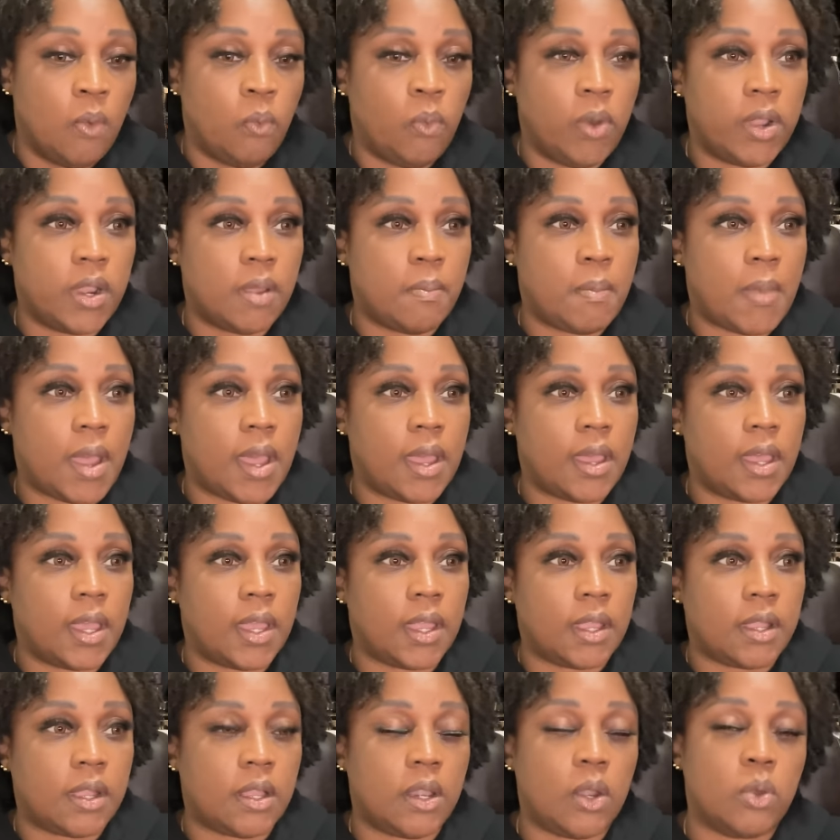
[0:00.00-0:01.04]
one of
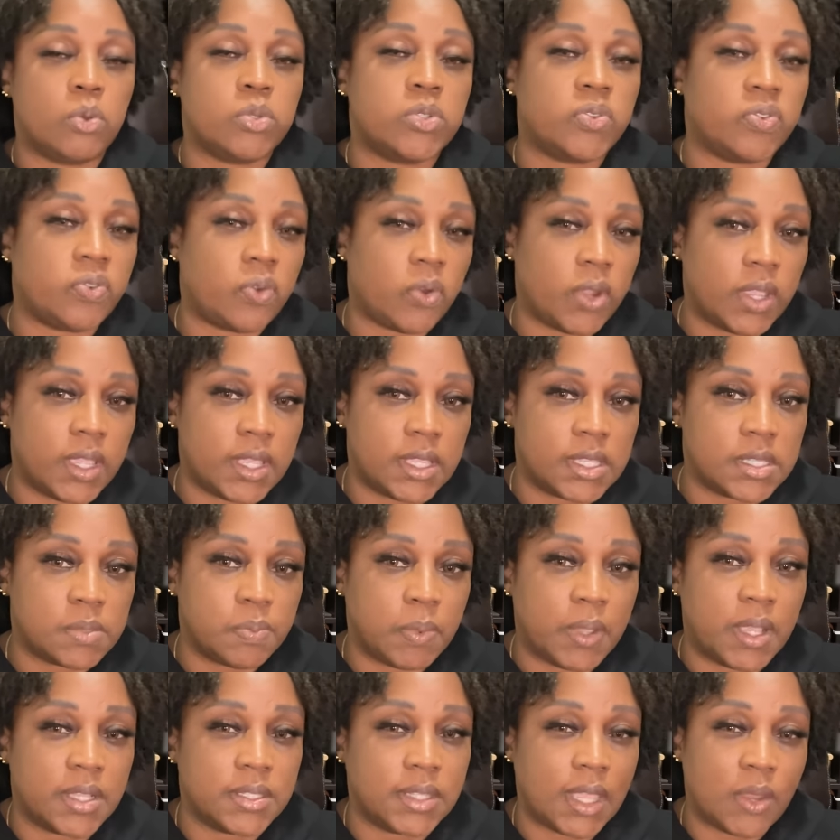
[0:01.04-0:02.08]
my close friends,
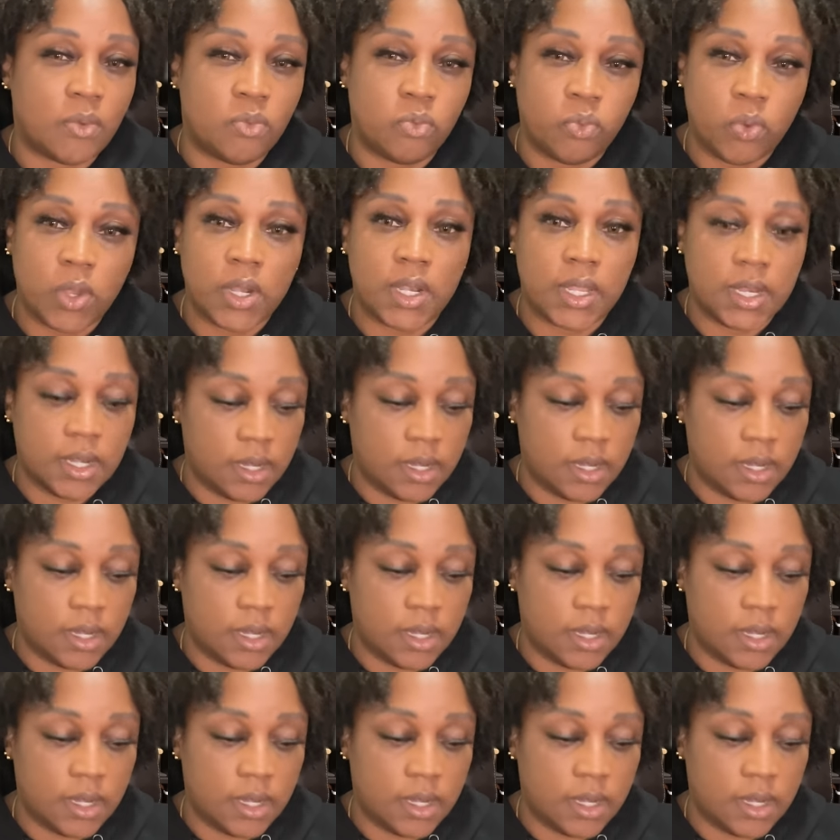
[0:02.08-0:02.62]
because they really